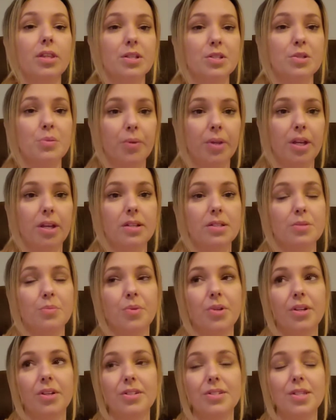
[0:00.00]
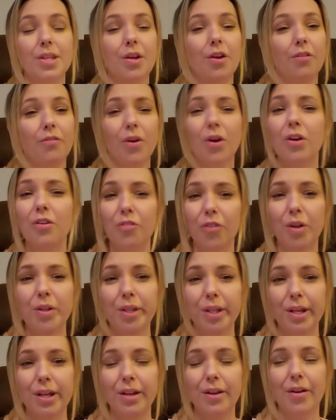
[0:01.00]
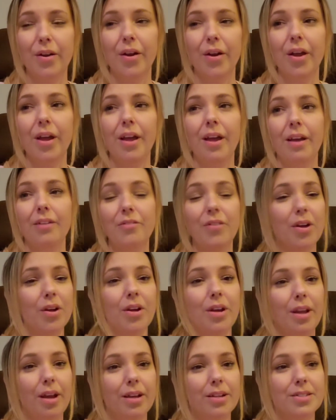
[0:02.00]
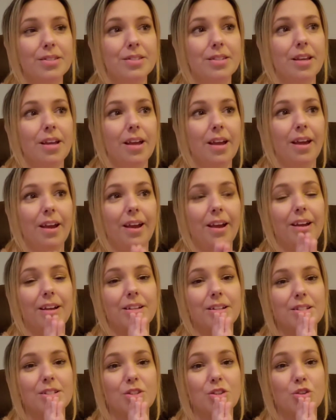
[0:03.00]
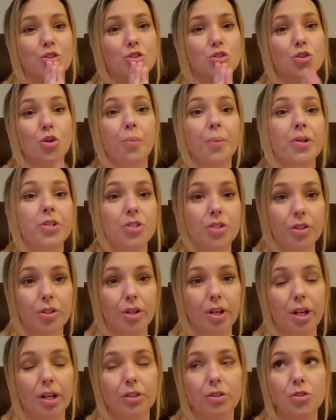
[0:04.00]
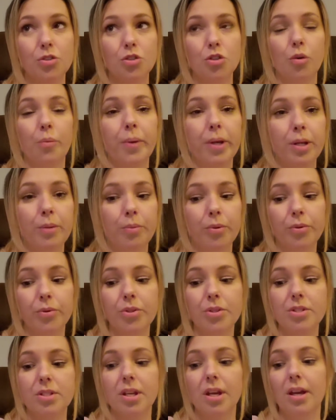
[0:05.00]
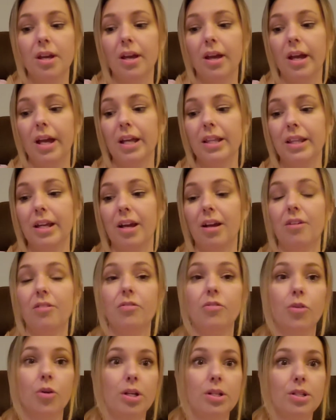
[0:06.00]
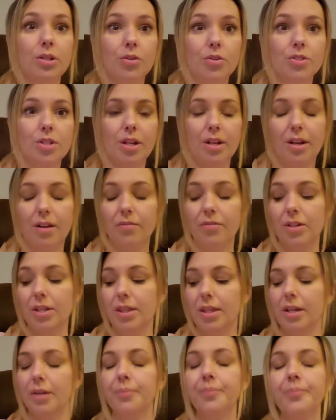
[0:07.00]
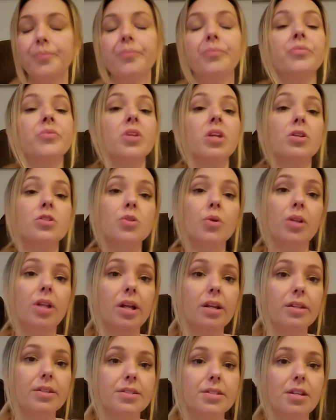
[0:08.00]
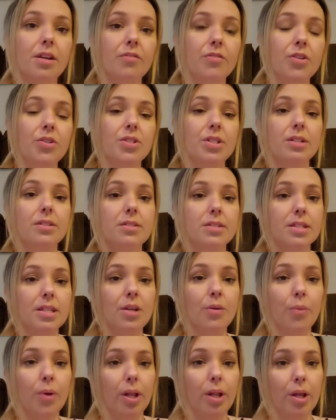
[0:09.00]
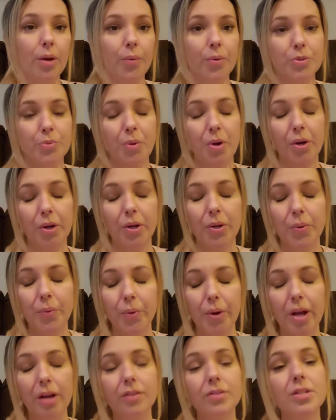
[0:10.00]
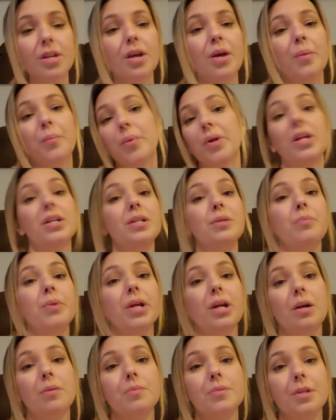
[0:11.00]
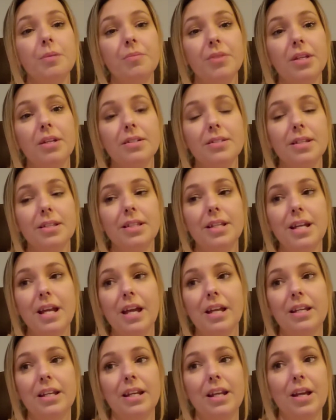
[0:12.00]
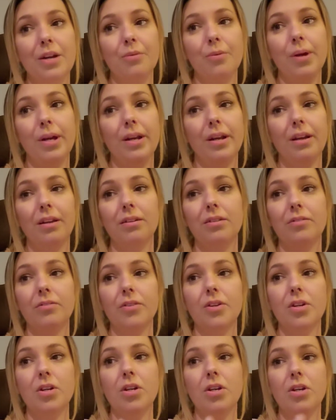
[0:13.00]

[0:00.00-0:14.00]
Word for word: this place because they are very friendly here, very nice, and there's so much to look at. There's so many booths and they have great deals on everything. So a lot of the stuff you did see while I was walking around, but I did pick up some things at the end and I ran out of